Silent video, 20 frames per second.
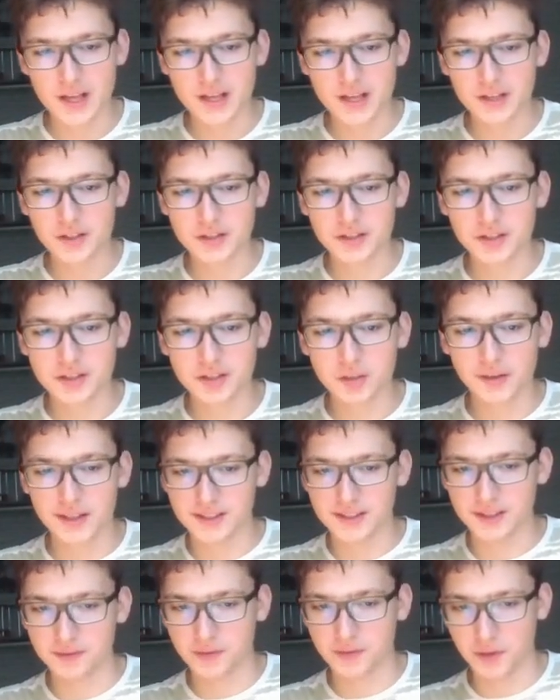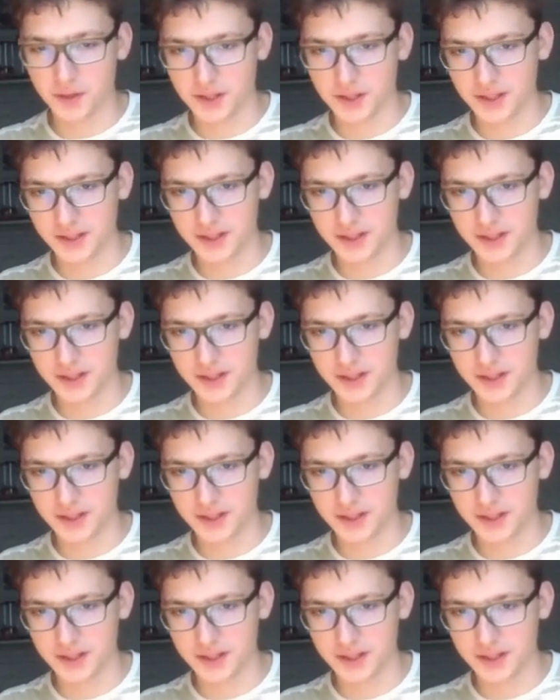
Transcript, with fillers: You still play c four.